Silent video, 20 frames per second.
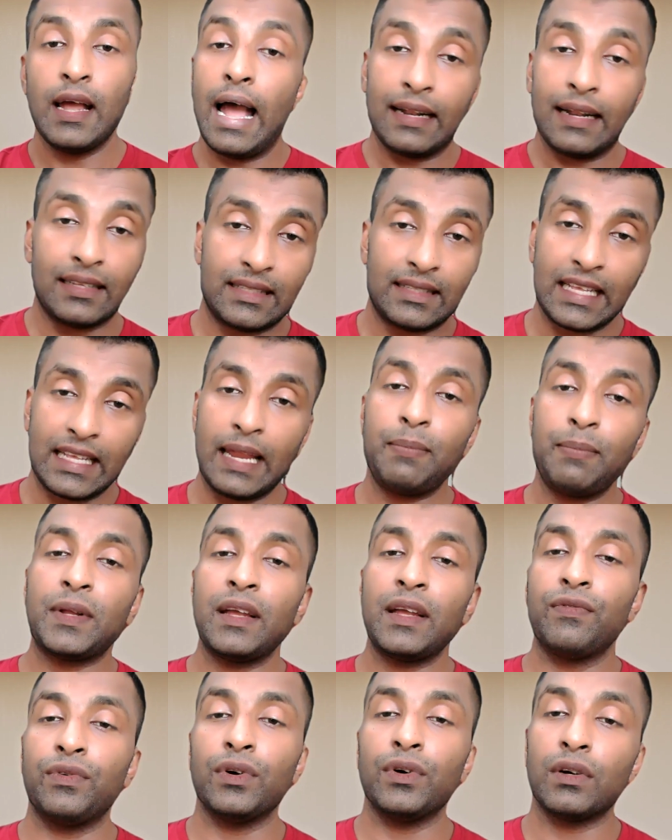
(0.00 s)
At the same
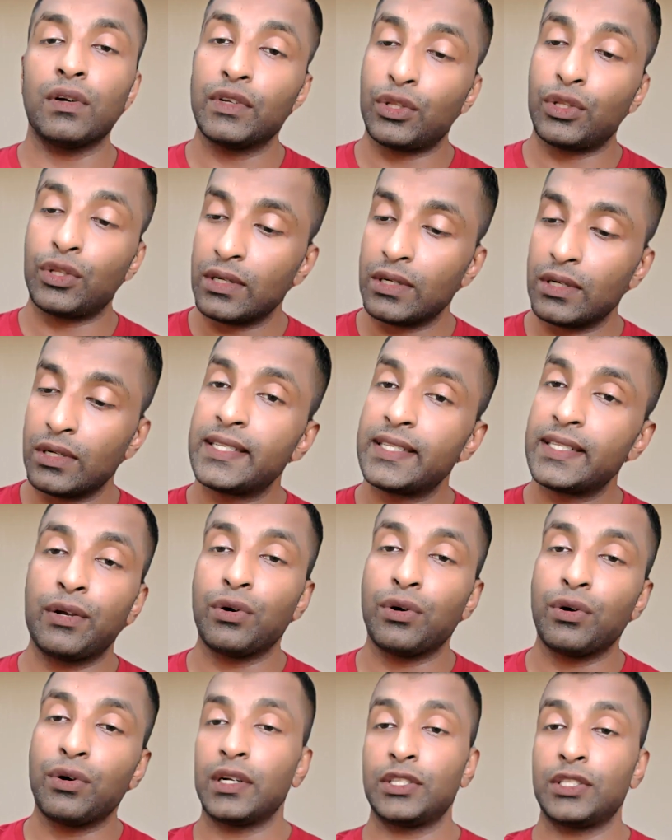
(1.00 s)
time, work with all
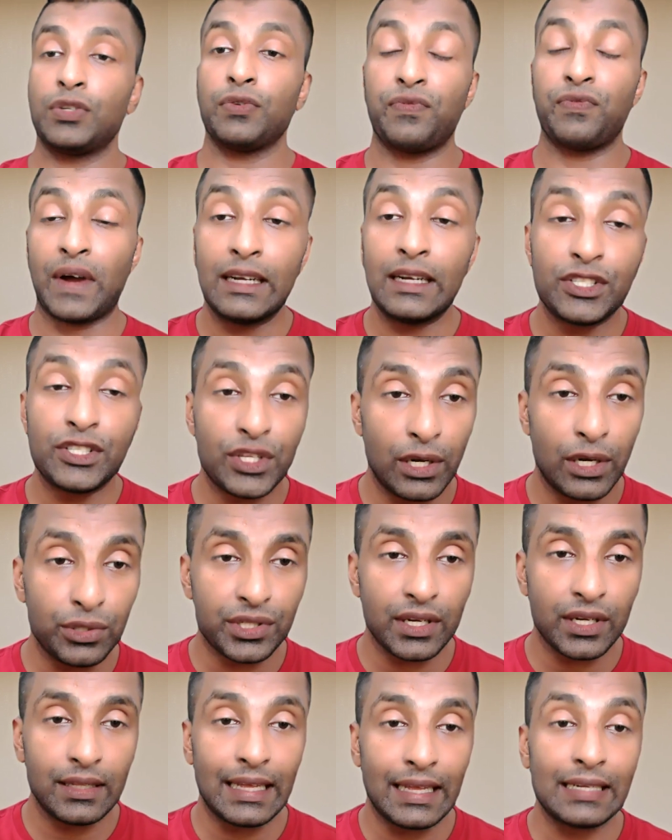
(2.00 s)
stakeholders to find
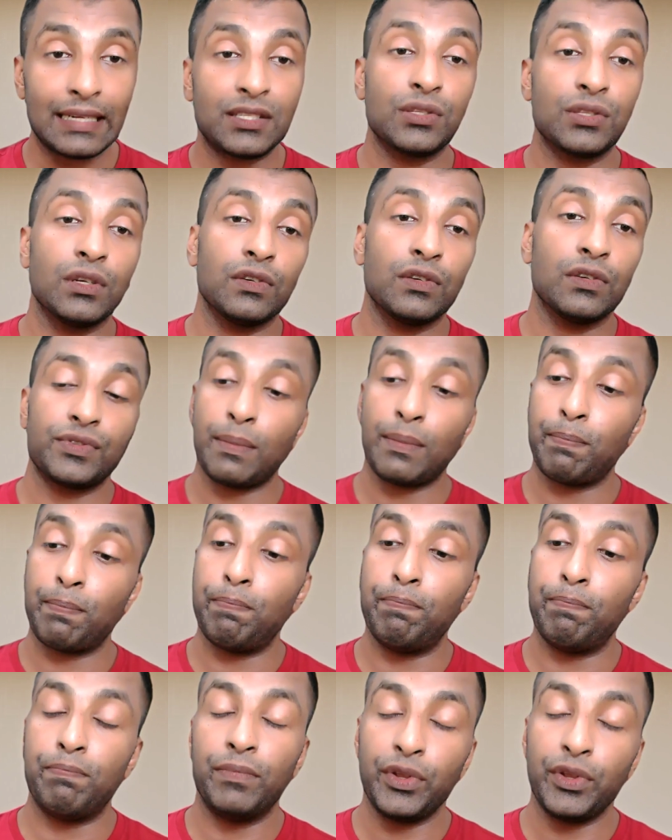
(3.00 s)
solution that serves the
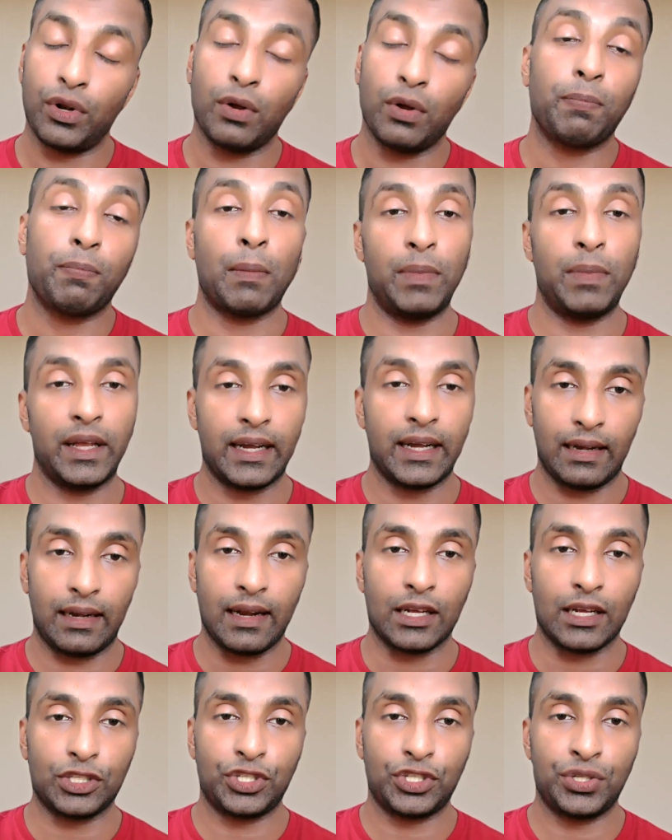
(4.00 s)
public at
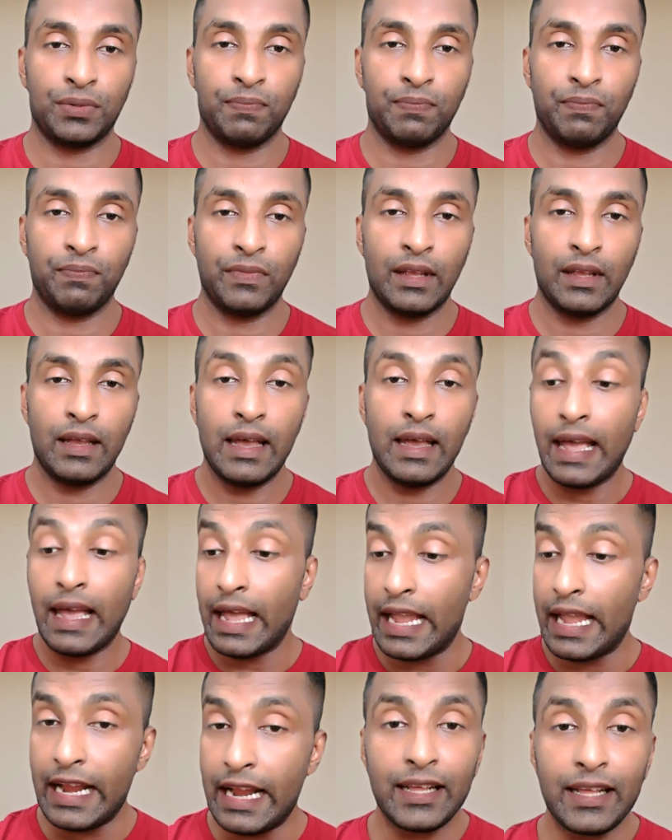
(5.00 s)
large.
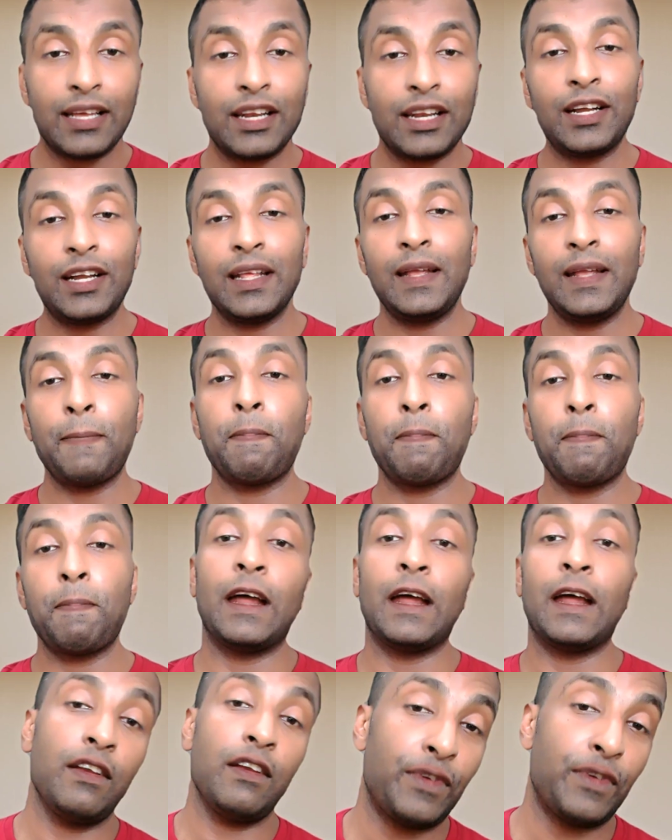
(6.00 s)
Integrity
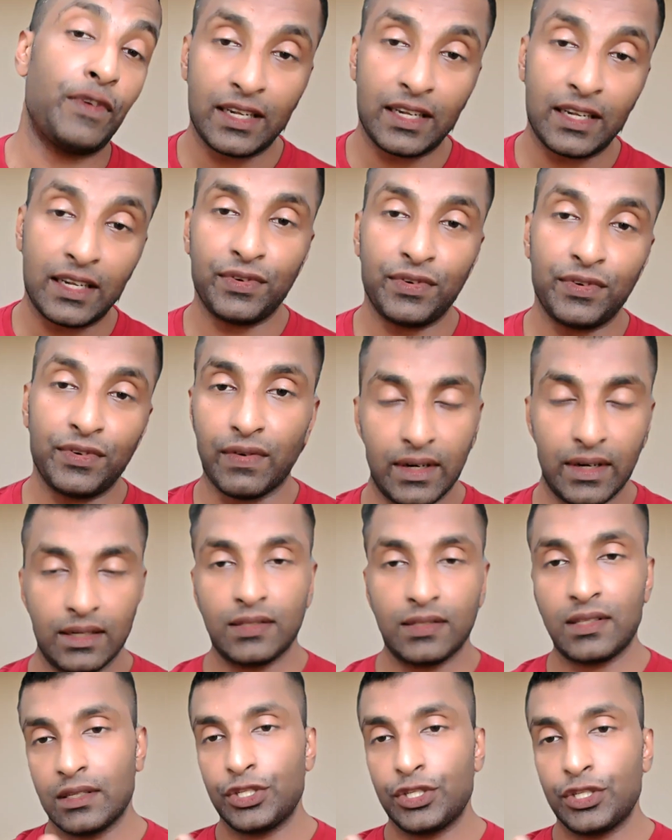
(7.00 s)
and effective
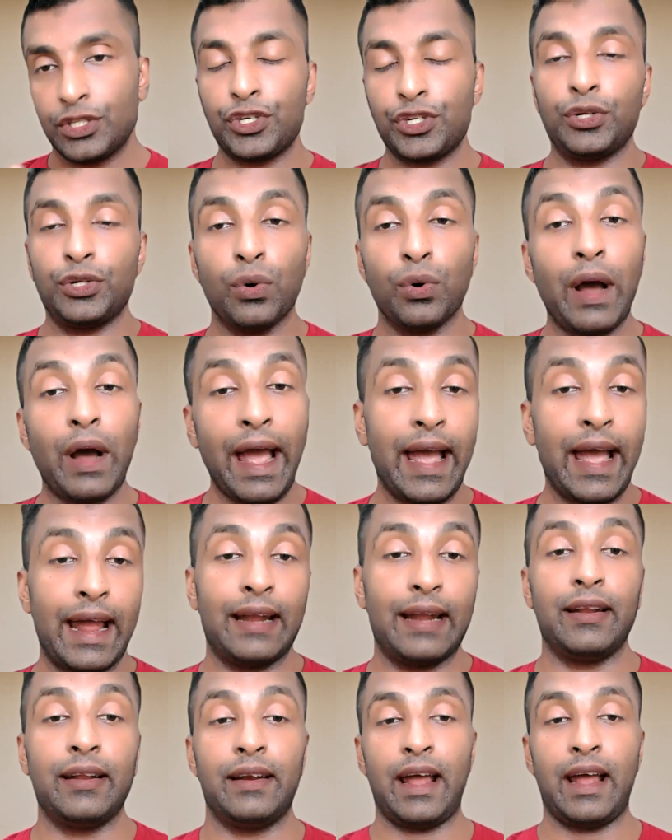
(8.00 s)
governance should go
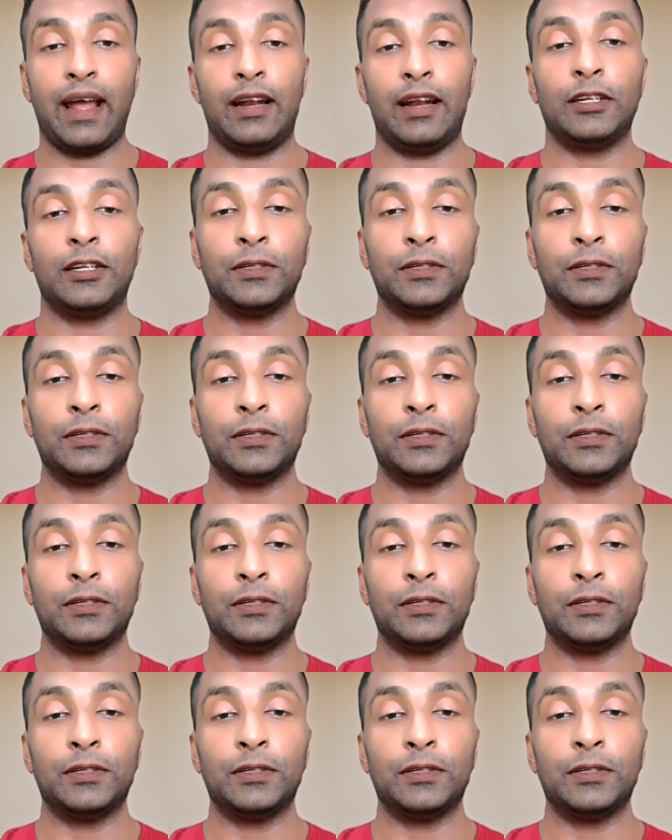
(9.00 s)
hand in hand.